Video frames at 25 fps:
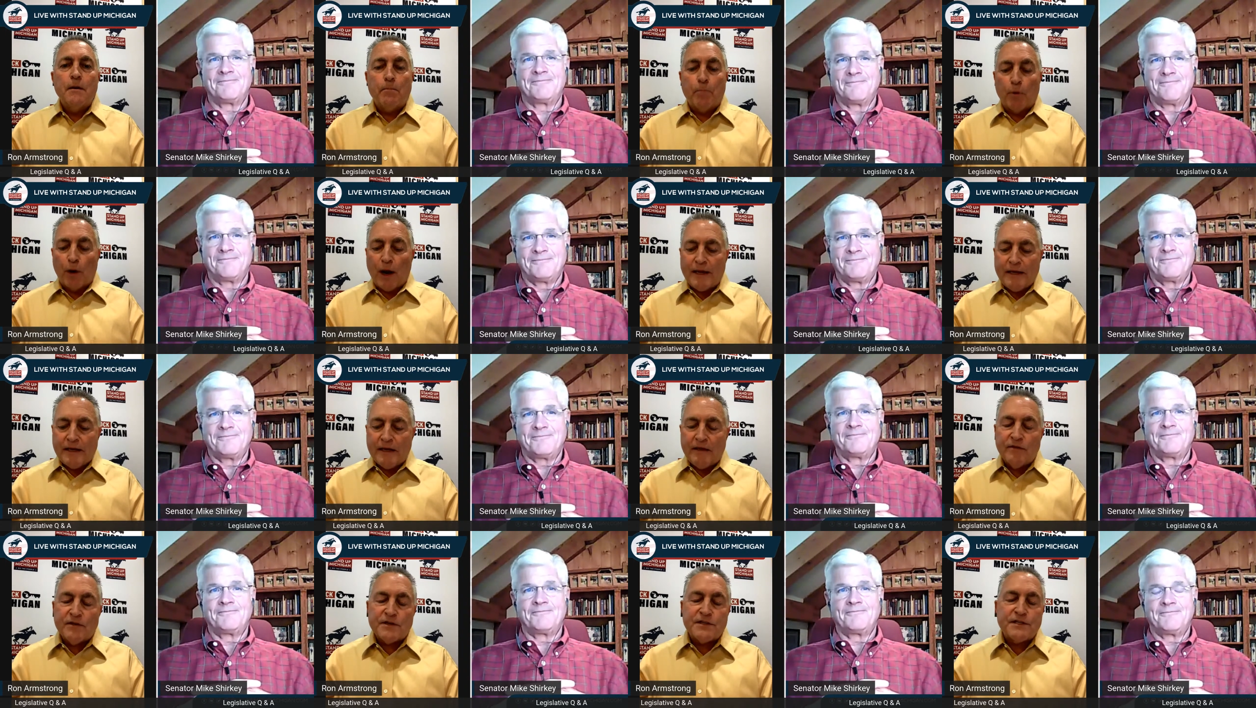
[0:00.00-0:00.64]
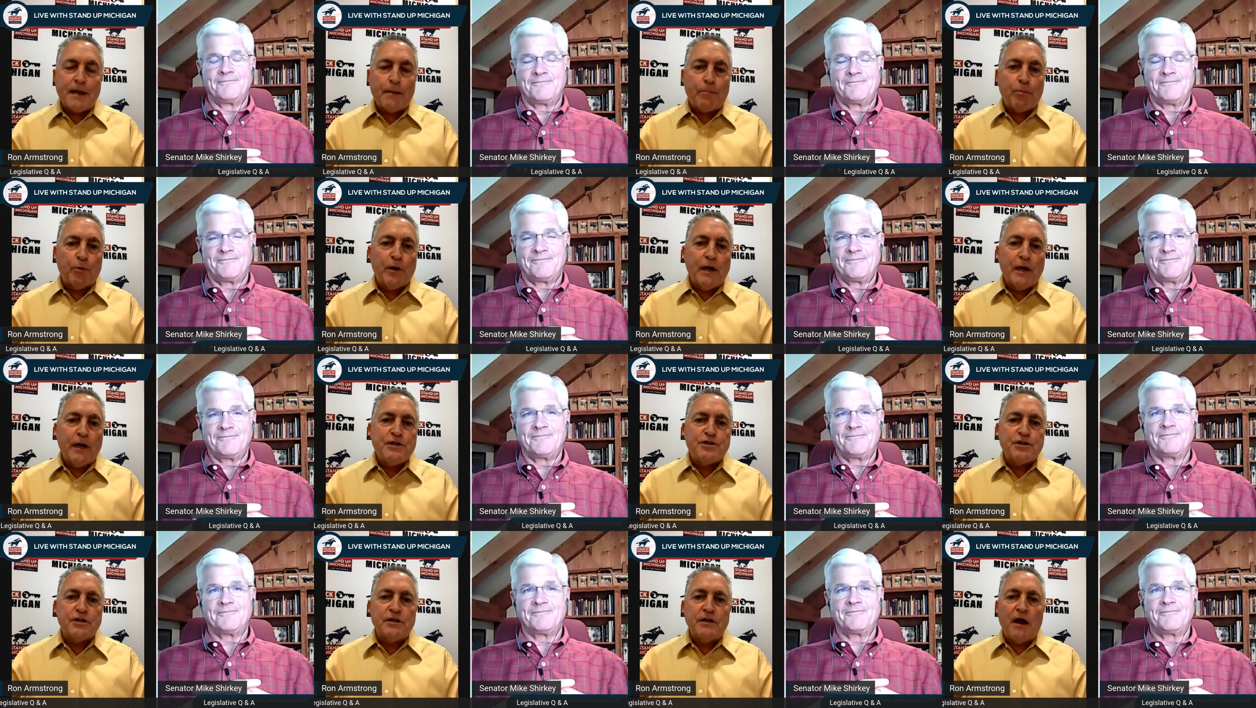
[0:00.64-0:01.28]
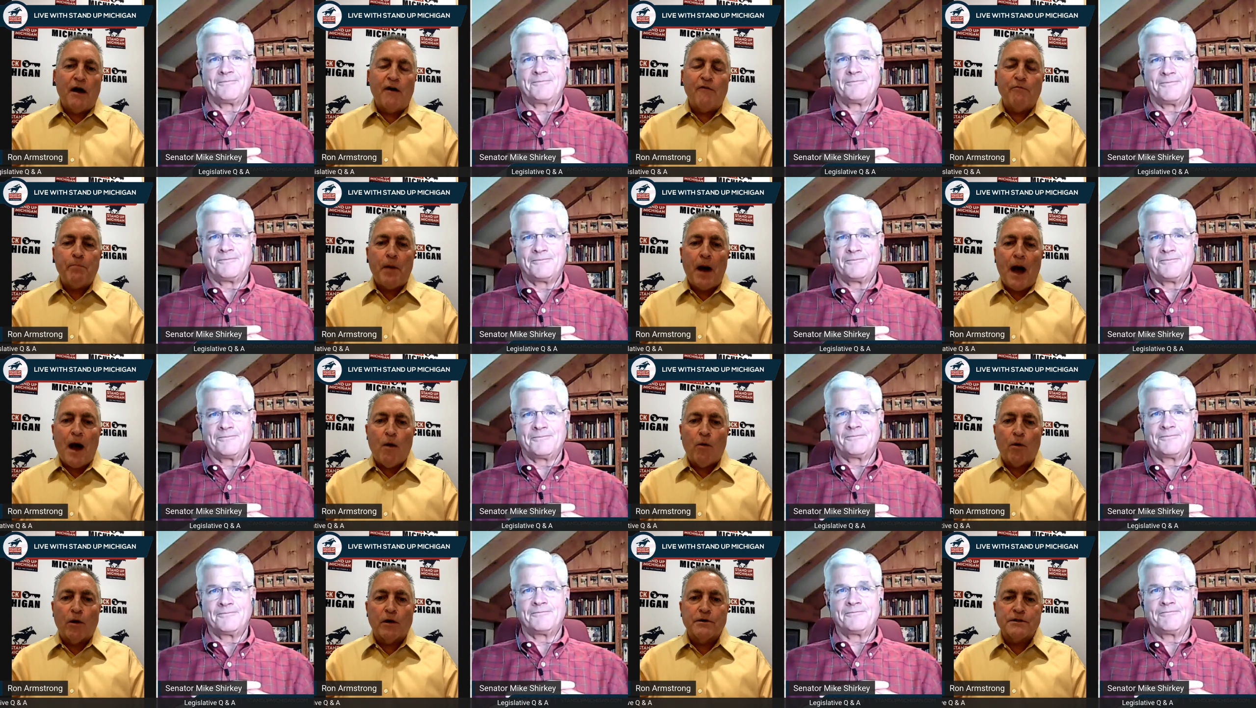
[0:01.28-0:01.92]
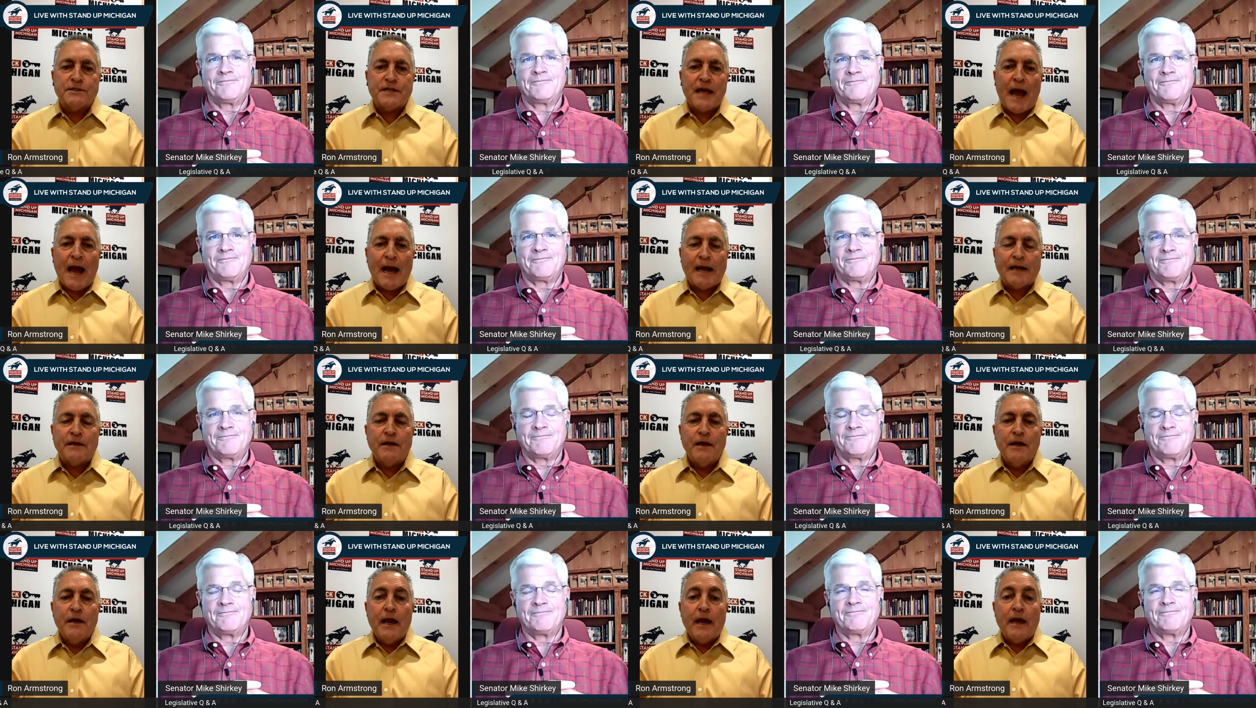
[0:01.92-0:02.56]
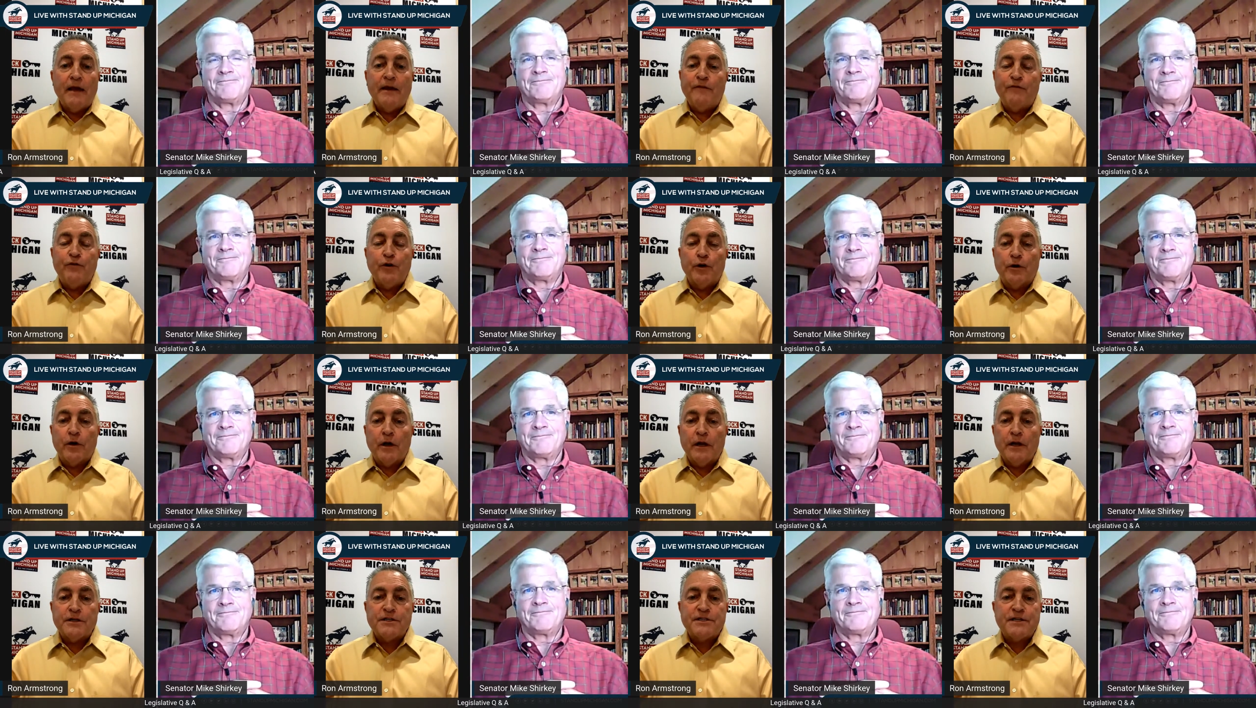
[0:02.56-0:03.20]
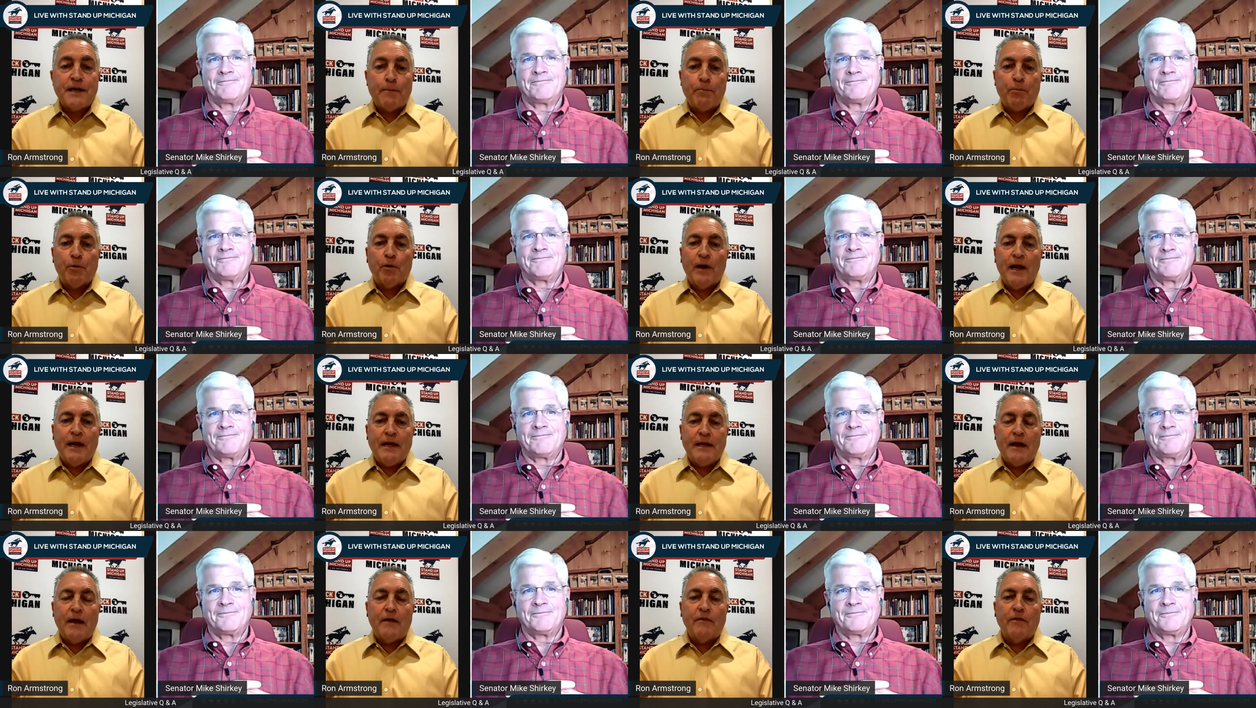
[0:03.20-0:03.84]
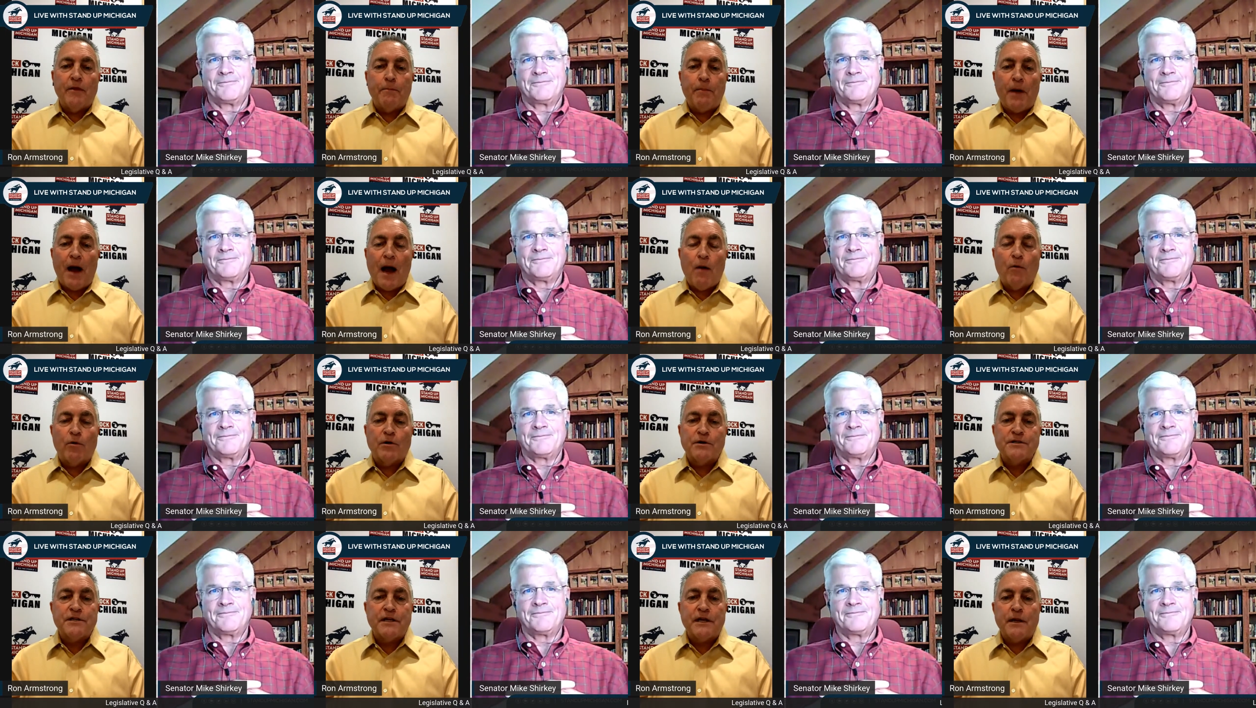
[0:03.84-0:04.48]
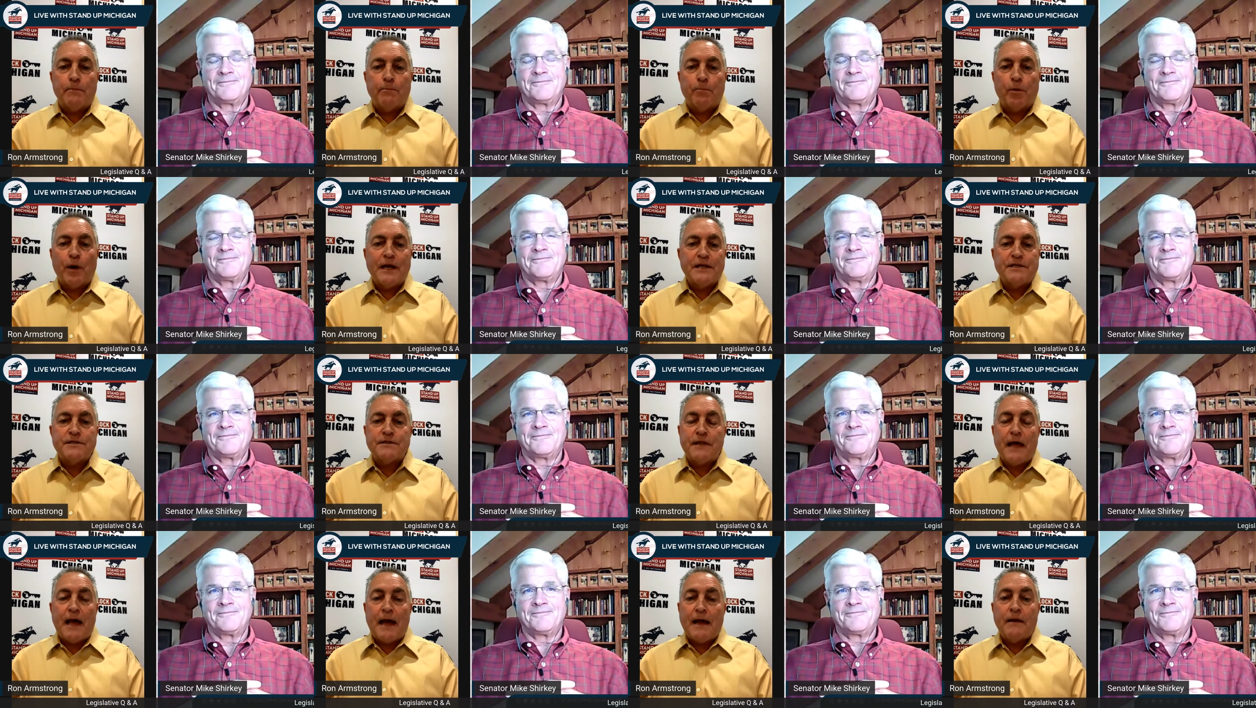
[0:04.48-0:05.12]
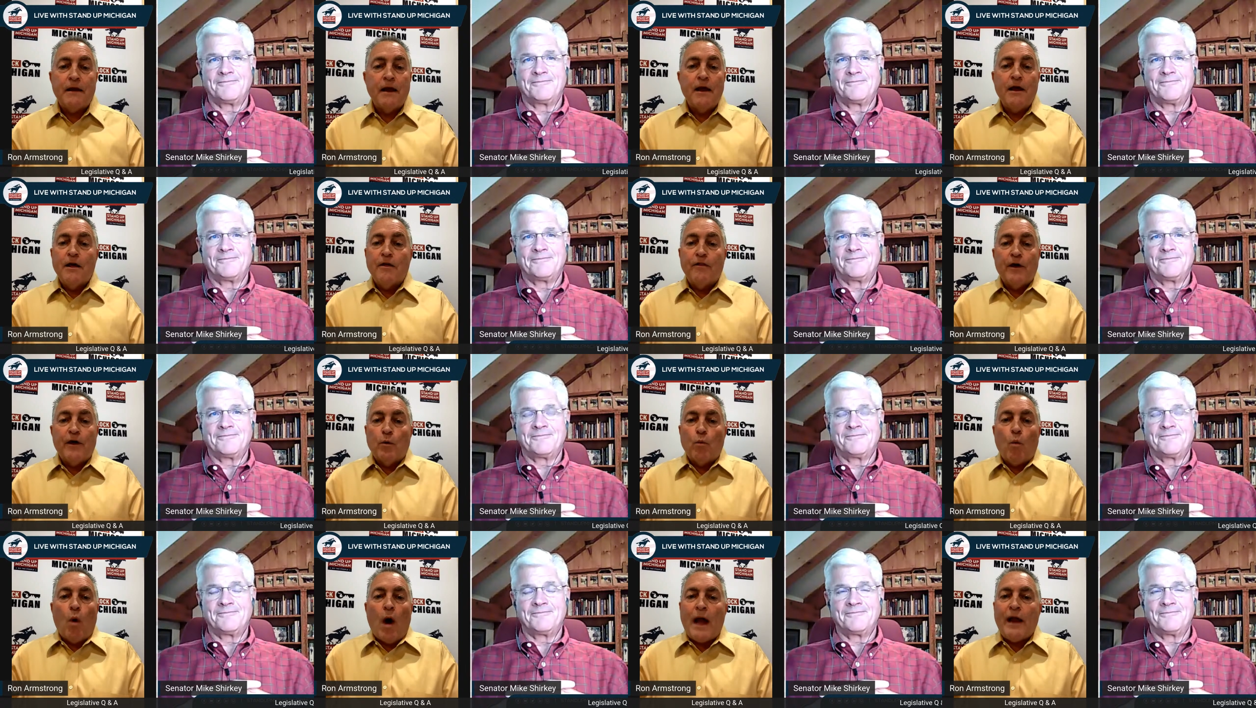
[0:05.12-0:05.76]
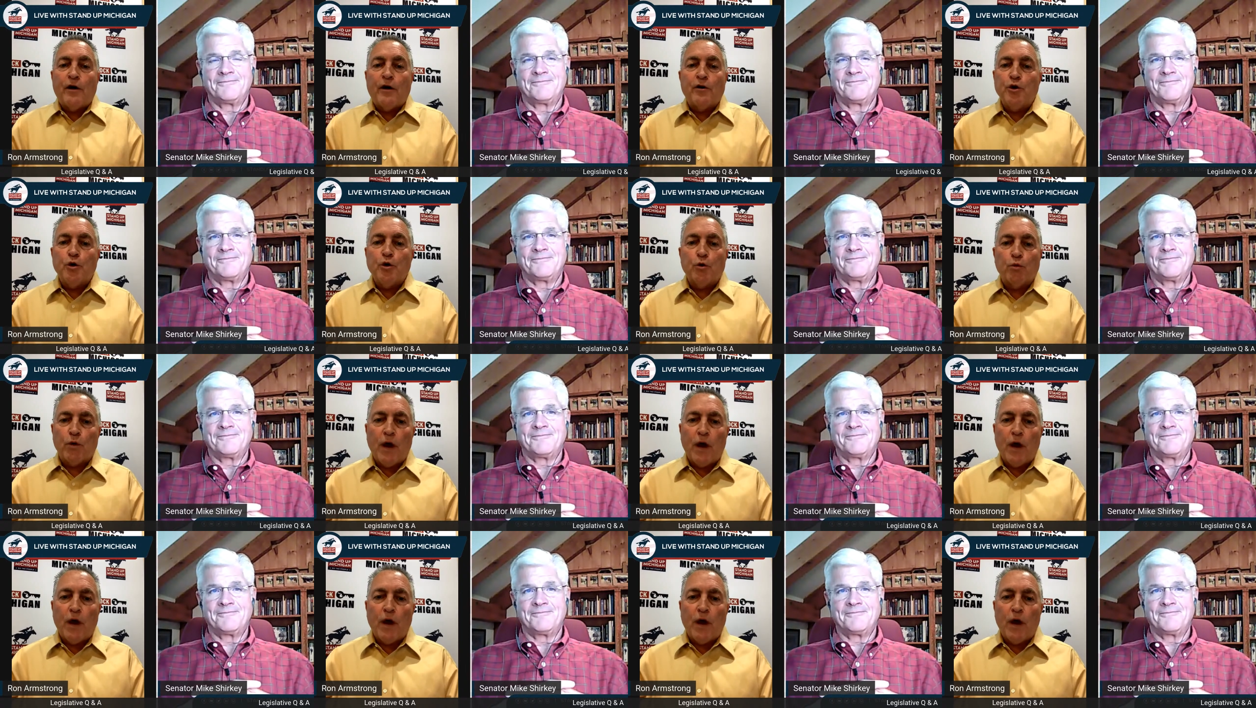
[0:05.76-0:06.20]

Speaker 1: breaking the Separation of Powers Act? And if you're going to separate the powers and it breaks that, then why are you